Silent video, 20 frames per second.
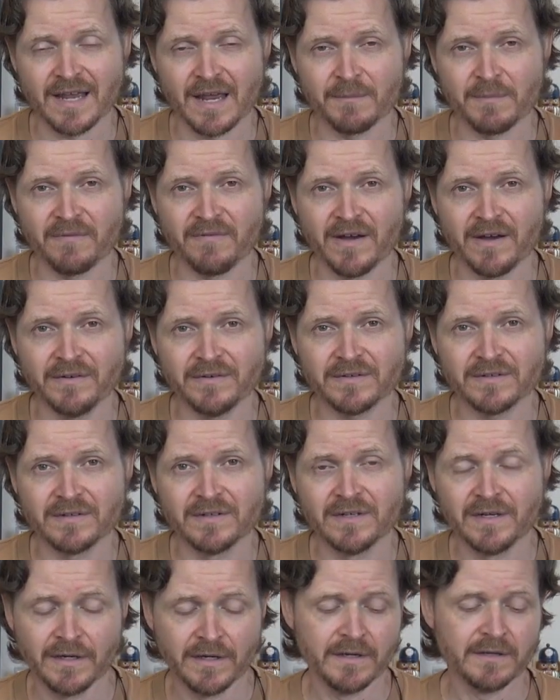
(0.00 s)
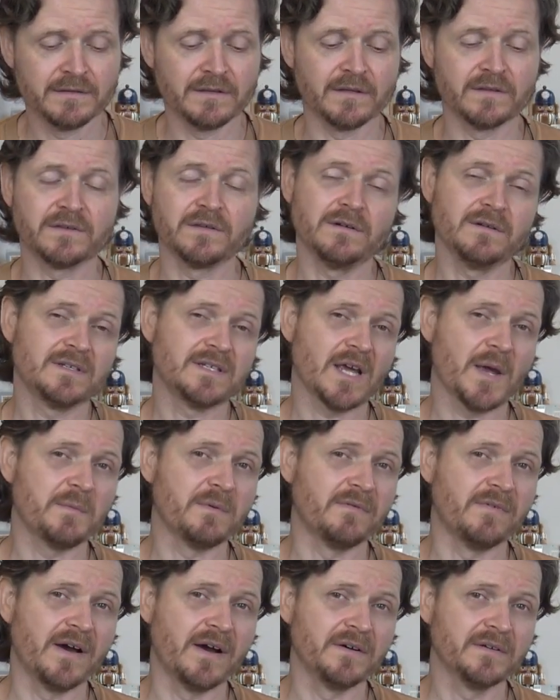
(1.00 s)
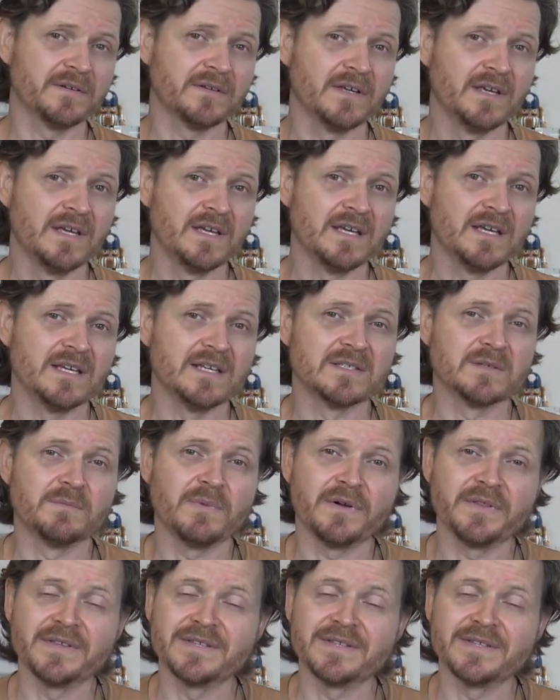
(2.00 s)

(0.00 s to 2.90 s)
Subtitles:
type of out. The third type of out is a ball